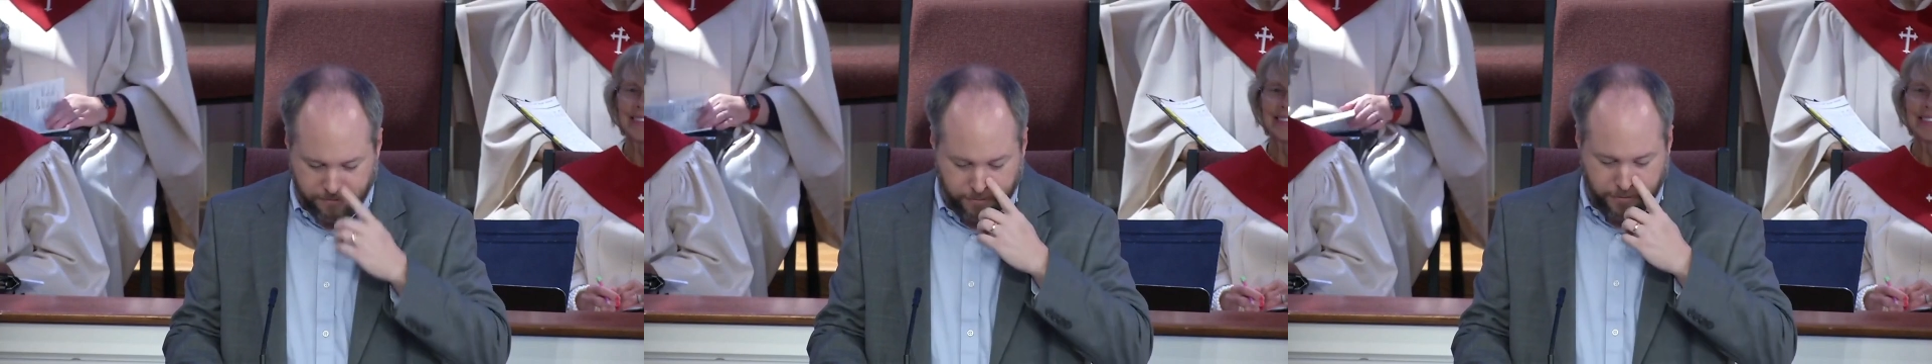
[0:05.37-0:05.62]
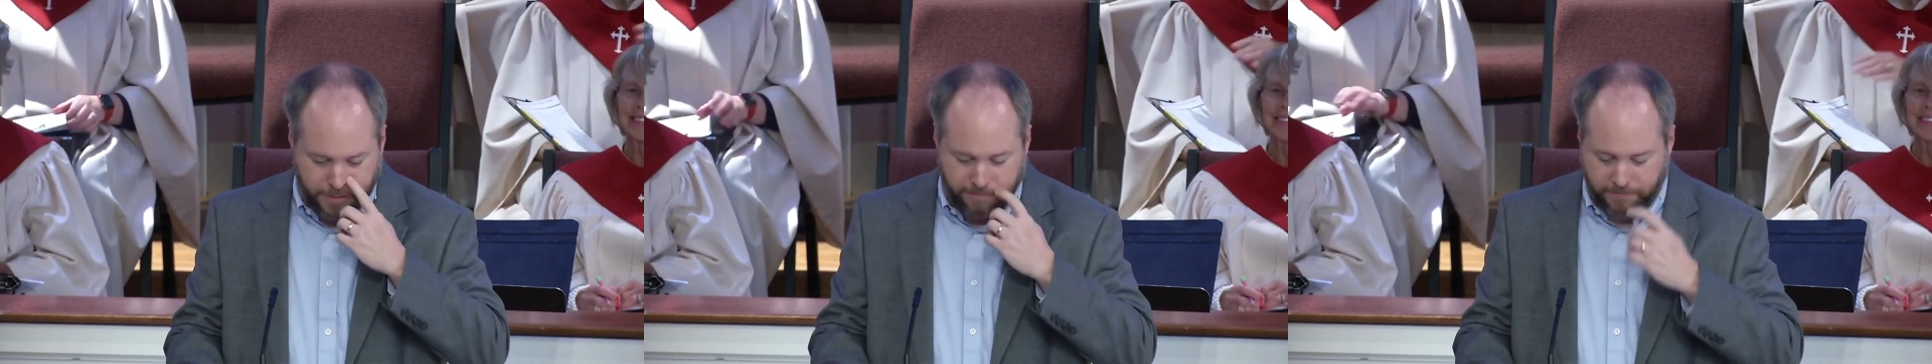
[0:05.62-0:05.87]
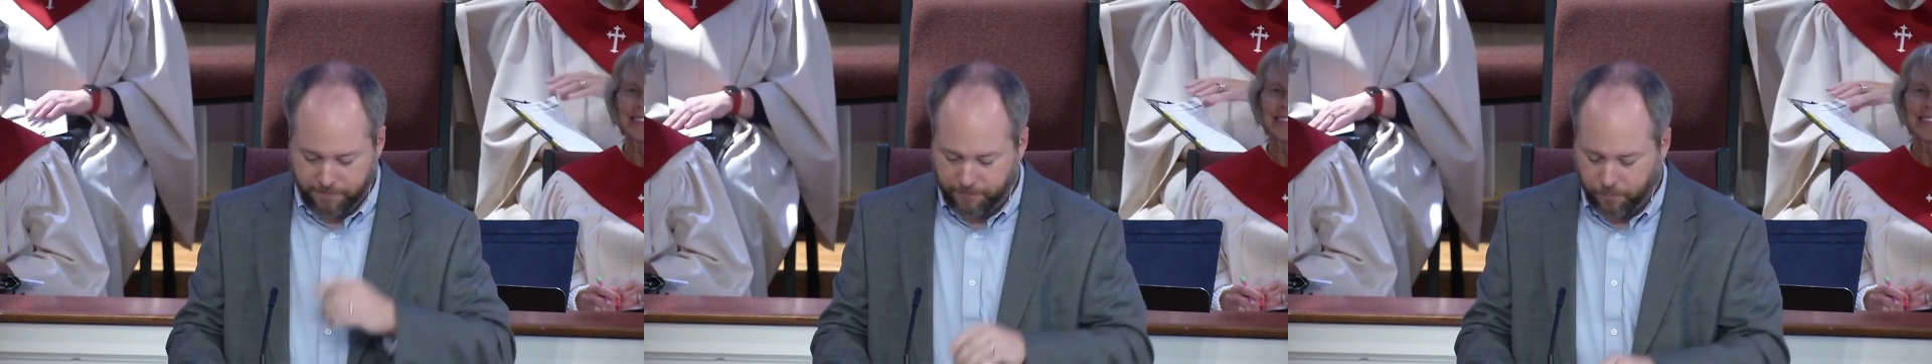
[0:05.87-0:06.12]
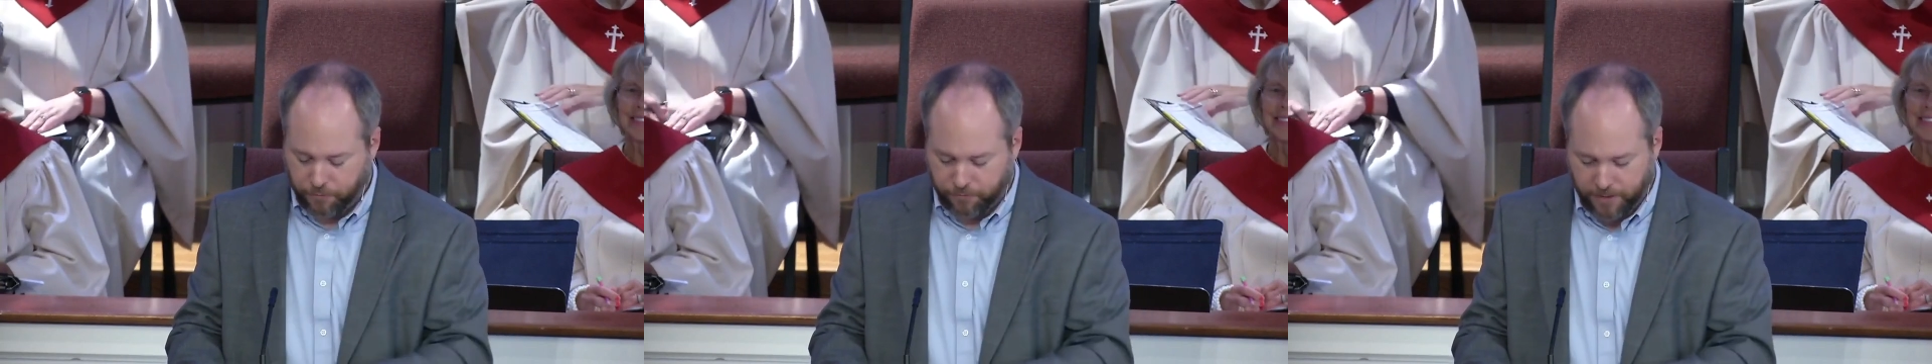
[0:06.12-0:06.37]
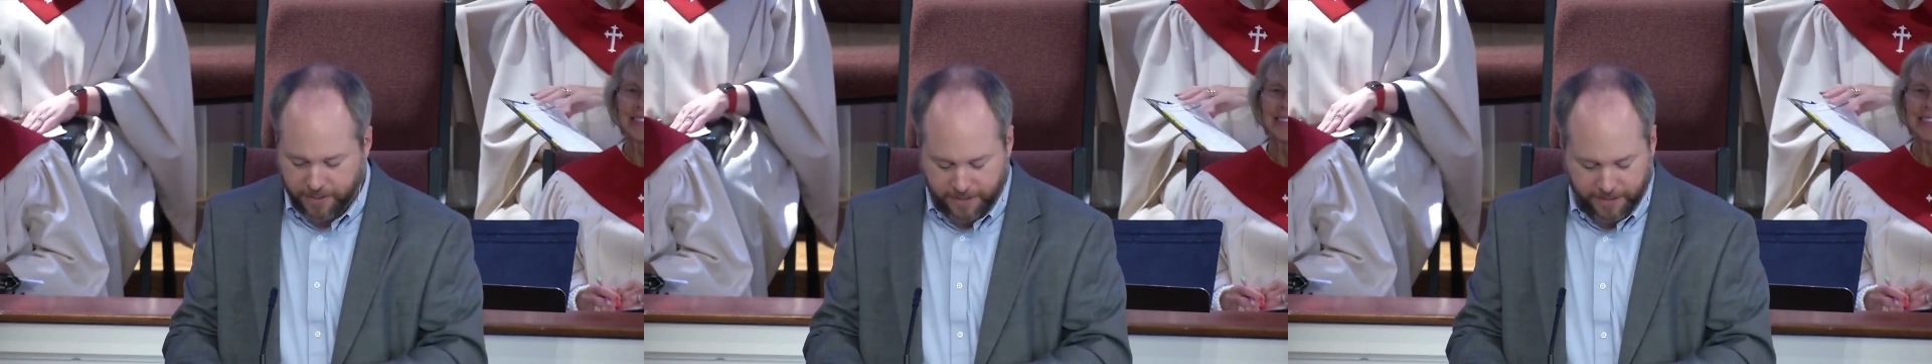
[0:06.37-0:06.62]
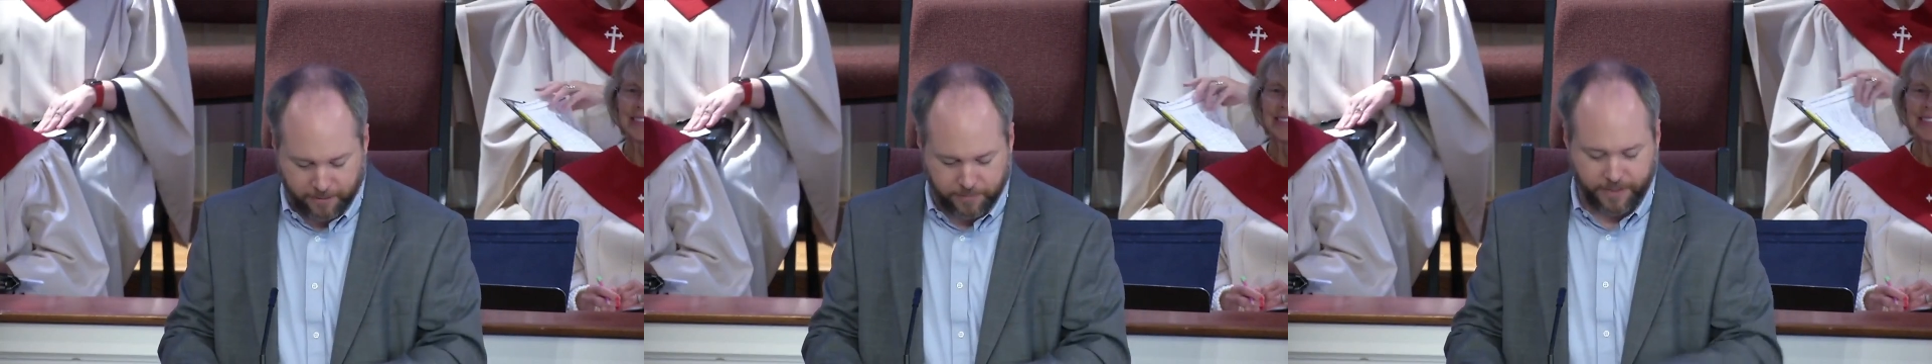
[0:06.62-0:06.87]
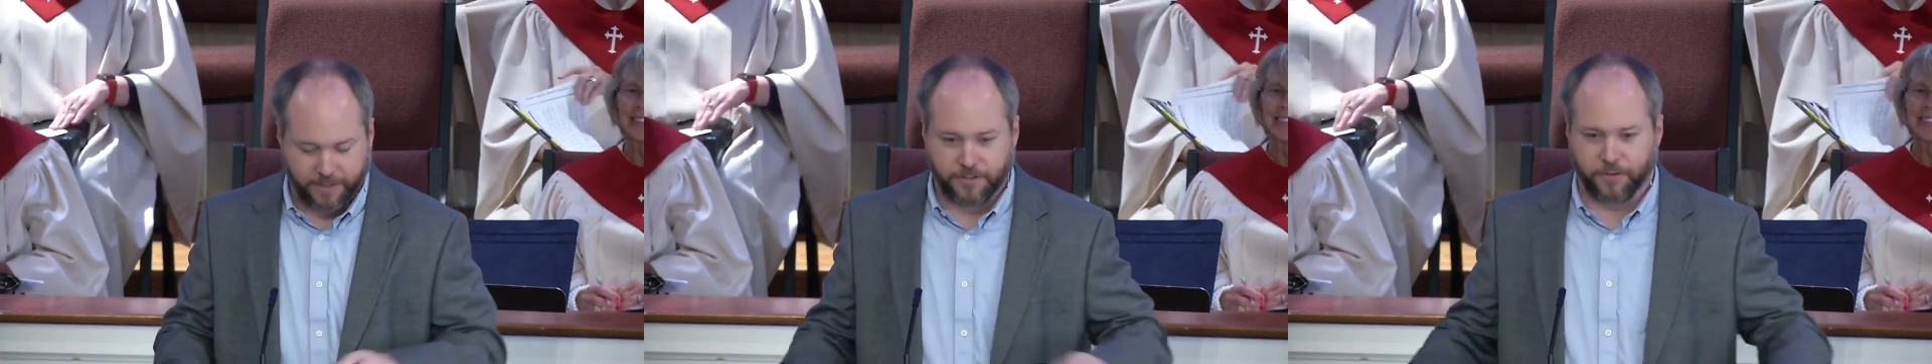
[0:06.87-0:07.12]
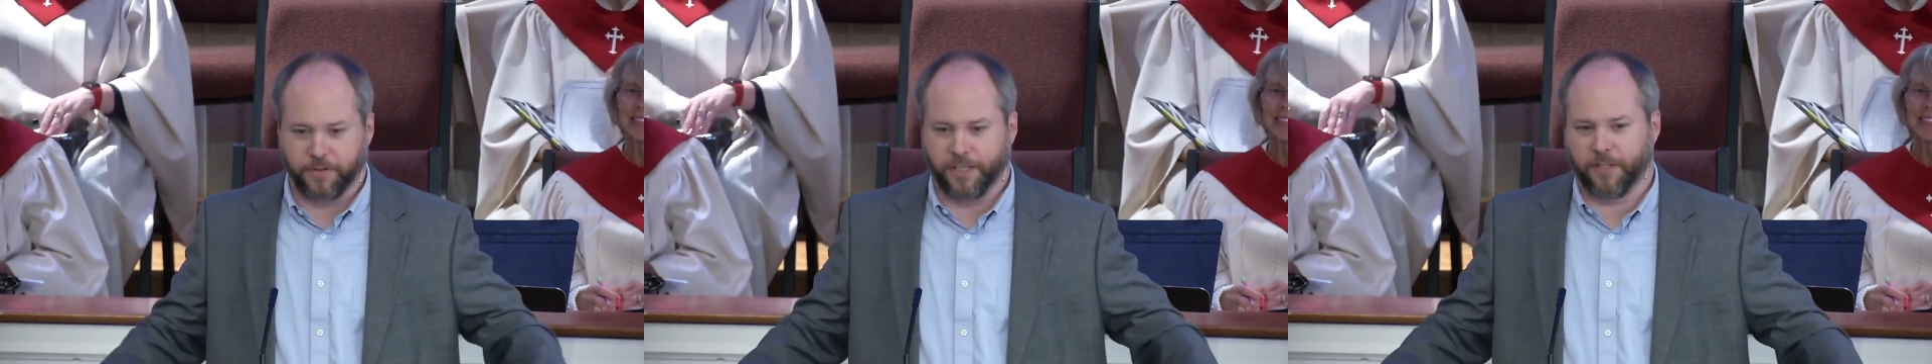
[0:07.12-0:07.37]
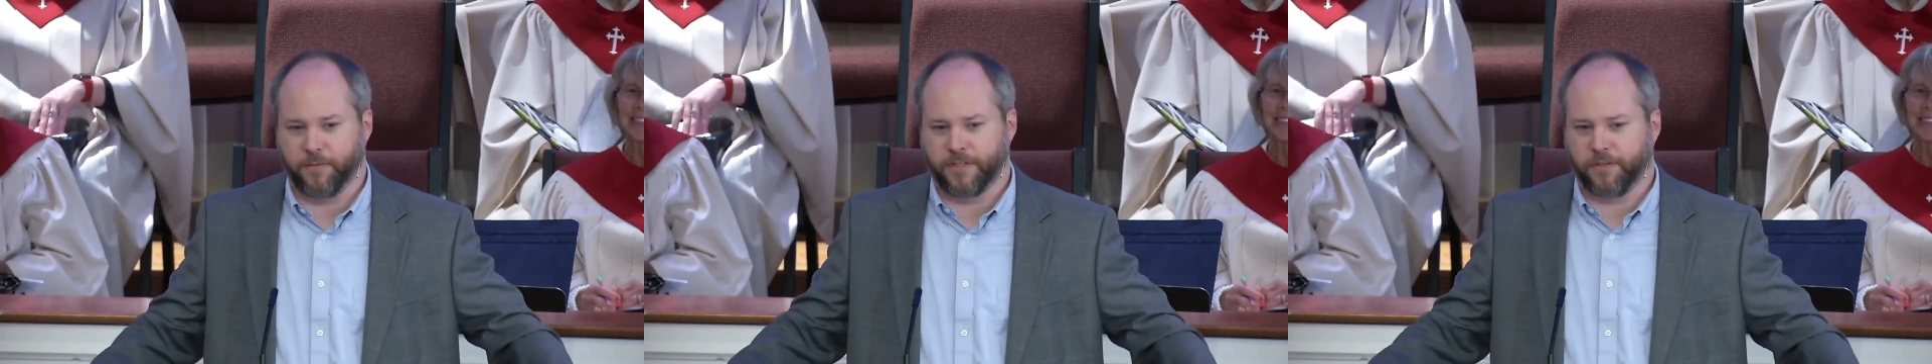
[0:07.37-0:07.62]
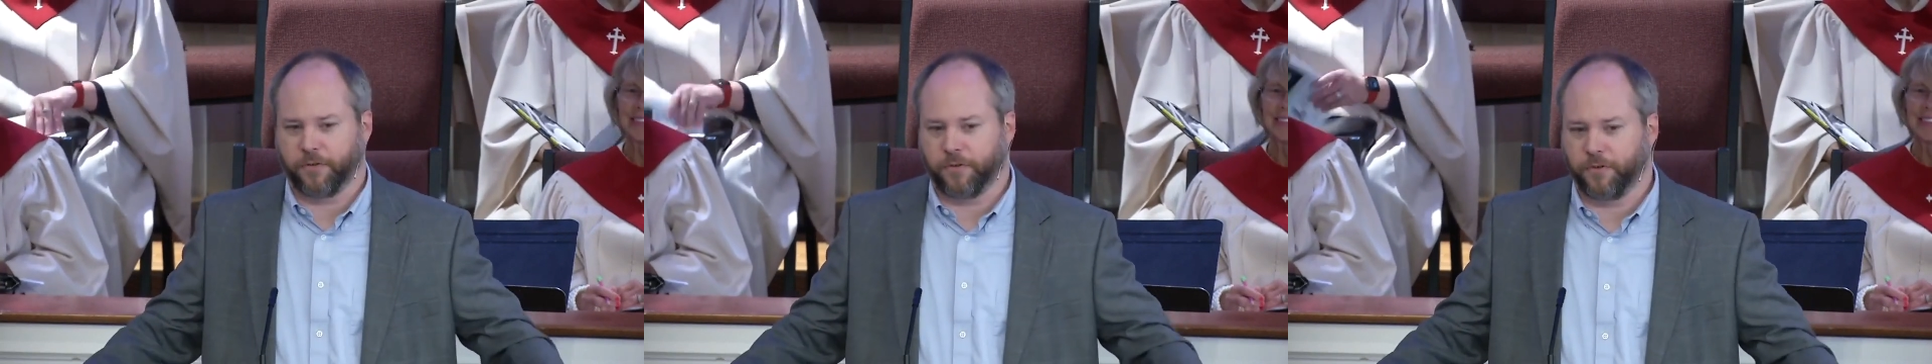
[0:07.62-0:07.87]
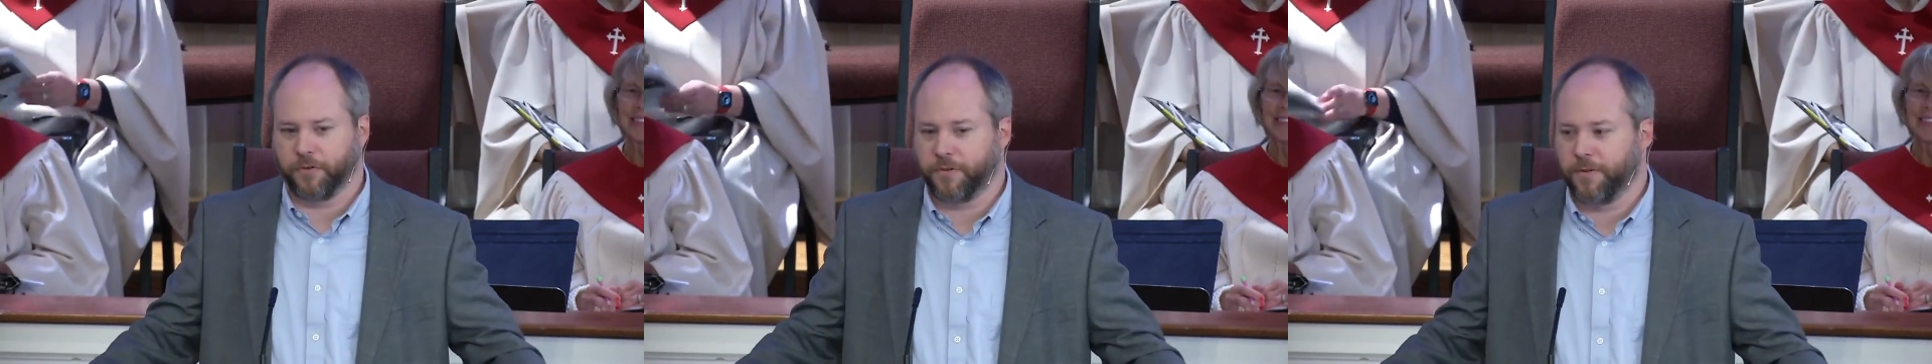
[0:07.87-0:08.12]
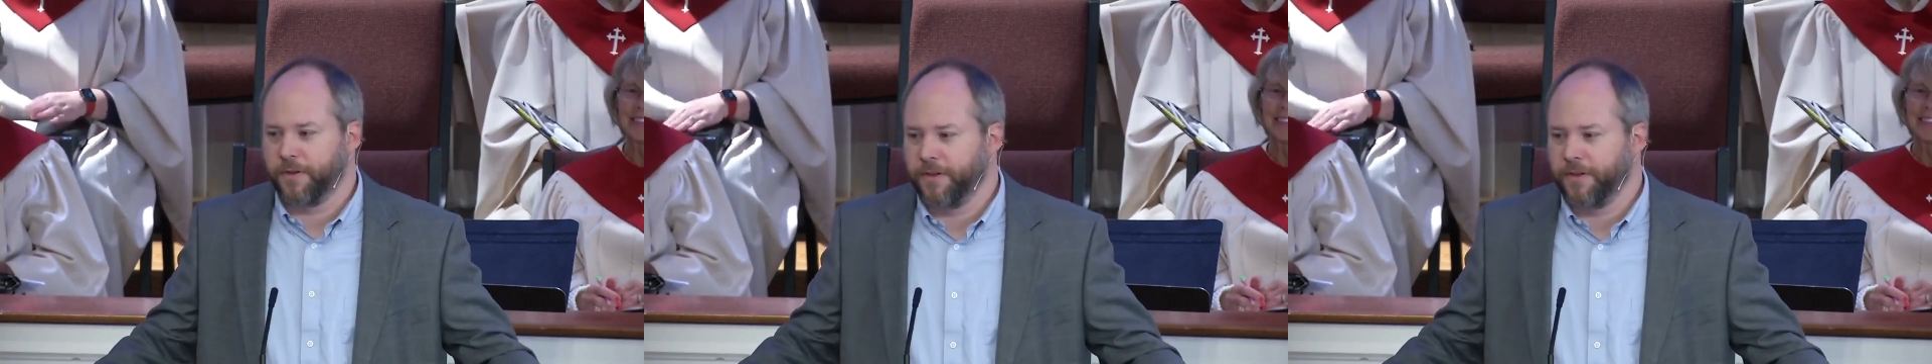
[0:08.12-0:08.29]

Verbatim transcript: they're seventh and fourth grade now, but I still think of them as little girls.